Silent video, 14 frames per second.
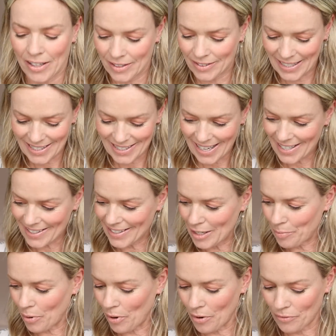Let's take the
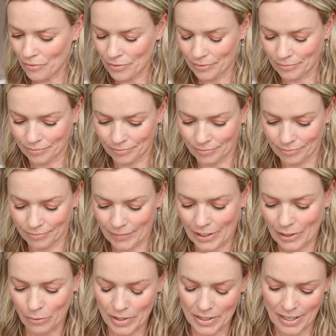lip off. We can
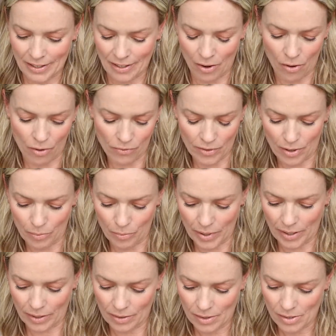always take that off, can't we?